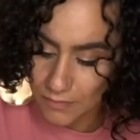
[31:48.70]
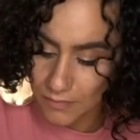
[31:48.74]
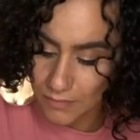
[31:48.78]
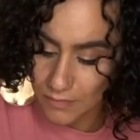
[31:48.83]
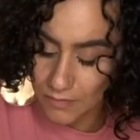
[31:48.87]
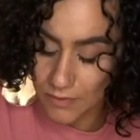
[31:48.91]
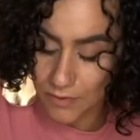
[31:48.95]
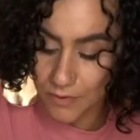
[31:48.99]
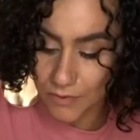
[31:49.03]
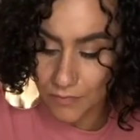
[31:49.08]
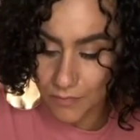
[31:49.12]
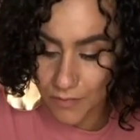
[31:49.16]

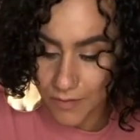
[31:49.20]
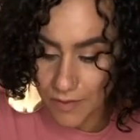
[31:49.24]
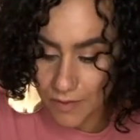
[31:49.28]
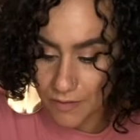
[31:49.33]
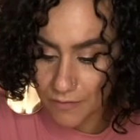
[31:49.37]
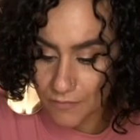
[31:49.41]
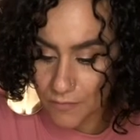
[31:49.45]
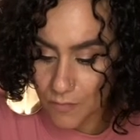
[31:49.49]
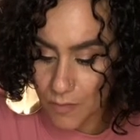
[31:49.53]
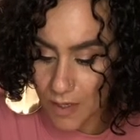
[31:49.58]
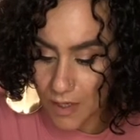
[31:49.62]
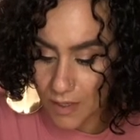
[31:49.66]
The 3
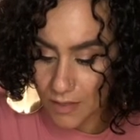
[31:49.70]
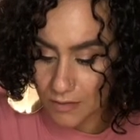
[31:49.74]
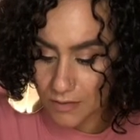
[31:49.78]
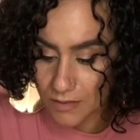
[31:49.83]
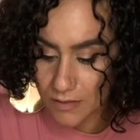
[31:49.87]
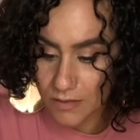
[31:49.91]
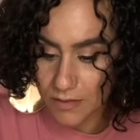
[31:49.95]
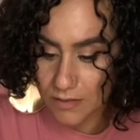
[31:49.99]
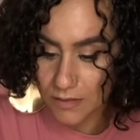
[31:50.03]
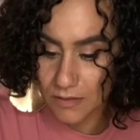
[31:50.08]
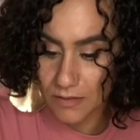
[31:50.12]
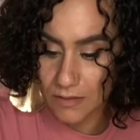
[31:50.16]
of
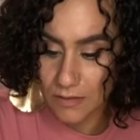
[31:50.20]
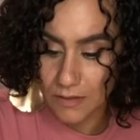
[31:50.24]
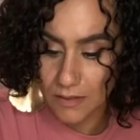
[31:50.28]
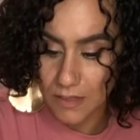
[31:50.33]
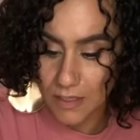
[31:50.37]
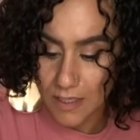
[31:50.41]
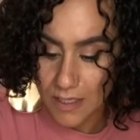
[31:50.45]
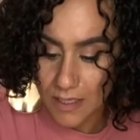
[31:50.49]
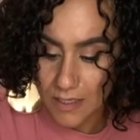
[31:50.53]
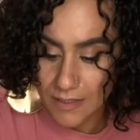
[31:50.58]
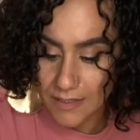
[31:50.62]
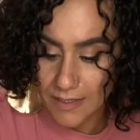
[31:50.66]
Wands.
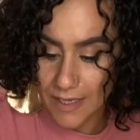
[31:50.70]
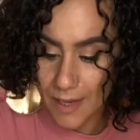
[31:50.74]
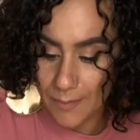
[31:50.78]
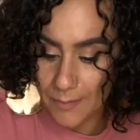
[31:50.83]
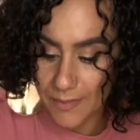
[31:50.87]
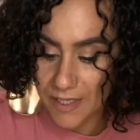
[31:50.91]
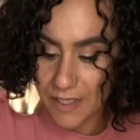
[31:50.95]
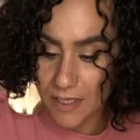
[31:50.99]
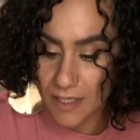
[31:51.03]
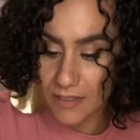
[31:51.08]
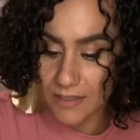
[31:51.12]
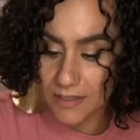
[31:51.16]
Yeah,
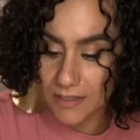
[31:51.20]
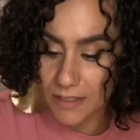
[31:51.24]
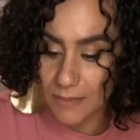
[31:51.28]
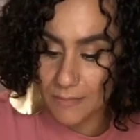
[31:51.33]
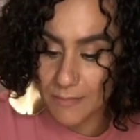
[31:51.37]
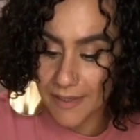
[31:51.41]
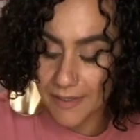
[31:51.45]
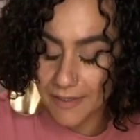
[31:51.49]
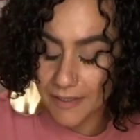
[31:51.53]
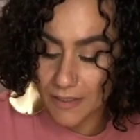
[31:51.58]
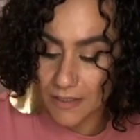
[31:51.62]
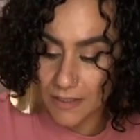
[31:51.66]
because
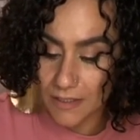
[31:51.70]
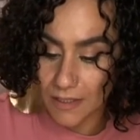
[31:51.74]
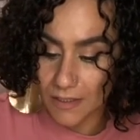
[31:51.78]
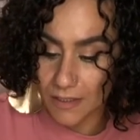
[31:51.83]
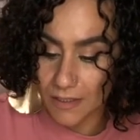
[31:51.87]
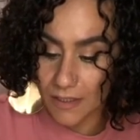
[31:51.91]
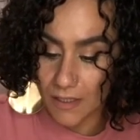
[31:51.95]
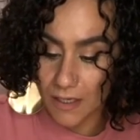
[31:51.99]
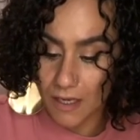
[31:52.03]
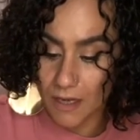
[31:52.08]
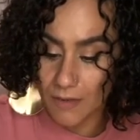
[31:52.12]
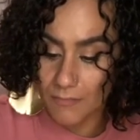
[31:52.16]
somebody is going
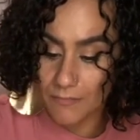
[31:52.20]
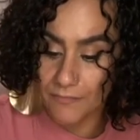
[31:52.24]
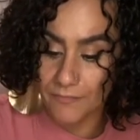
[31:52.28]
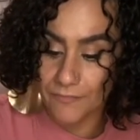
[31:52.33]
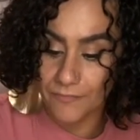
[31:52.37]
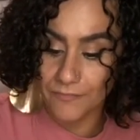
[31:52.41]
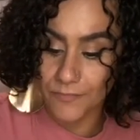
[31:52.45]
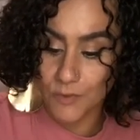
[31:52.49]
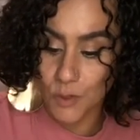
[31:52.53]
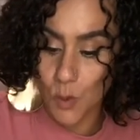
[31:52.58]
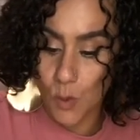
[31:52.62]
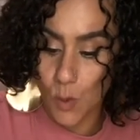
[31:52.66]
to come
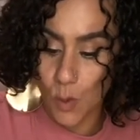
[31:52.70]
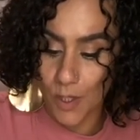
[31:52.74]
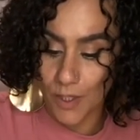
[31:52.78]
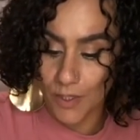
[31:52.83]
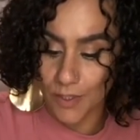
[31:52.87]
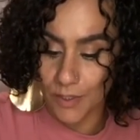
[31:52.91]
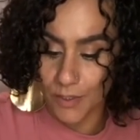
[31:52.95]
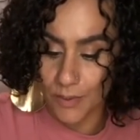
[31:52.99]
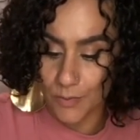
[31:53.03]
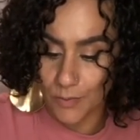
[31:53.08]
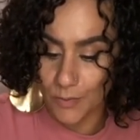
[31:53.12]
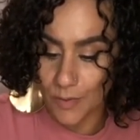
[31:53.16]
toward
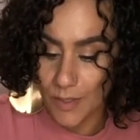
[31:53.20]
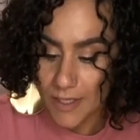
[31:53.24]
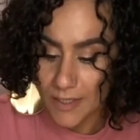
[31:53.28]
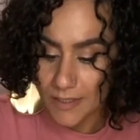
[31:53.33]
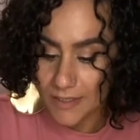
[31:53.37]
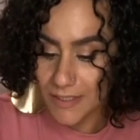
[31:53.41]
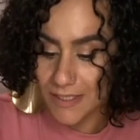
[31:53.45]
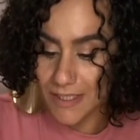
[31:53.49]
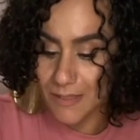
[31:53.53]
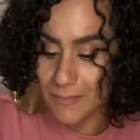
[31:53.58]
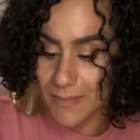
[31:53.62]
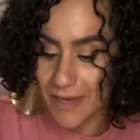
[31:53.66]
you
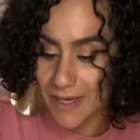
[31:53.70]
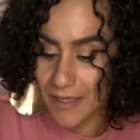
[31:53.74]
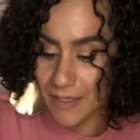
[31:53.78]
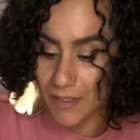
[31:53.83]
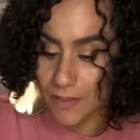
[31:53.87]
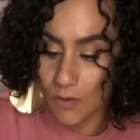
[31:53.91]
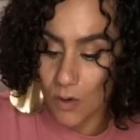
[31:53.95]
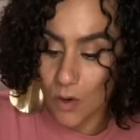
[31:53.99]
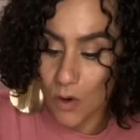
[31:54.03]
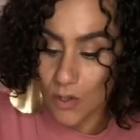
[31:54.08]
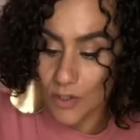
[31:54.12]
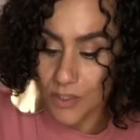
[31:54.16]
to make
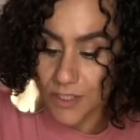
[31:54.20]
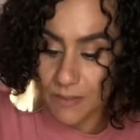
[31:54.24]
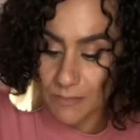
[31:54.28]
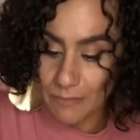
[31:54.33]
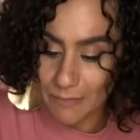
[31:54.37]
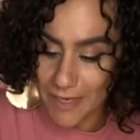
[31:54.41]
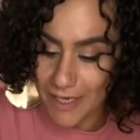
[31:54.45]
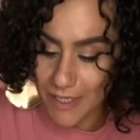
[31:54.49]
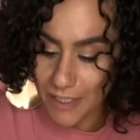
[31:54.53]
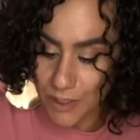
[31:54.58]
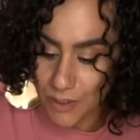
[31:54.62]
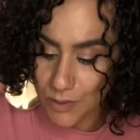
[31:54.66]

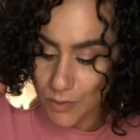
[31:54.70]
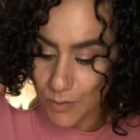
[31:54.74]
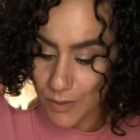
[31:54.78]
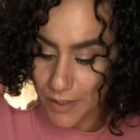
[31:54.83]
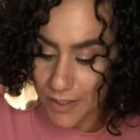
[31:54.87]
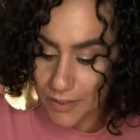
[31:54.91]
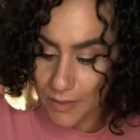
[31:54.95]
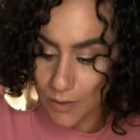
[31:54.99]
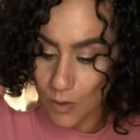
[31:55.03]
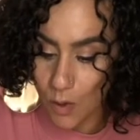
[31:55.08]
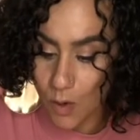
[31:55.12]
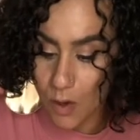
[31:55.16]
you
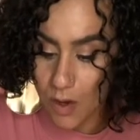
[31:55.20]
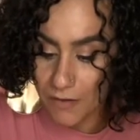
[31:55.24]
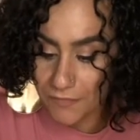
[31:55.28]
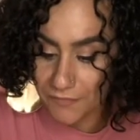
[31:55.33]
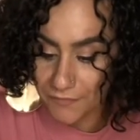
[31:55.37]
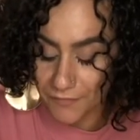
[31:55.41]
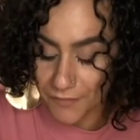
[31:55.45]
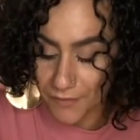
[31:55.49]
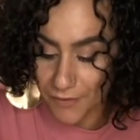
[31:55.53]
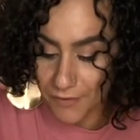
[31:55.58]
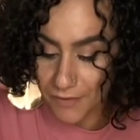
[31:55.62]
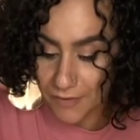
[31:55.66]
an
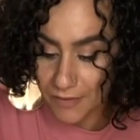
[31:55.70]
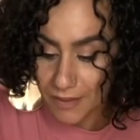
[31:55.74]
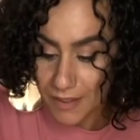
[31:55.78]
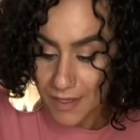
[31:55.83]
offer.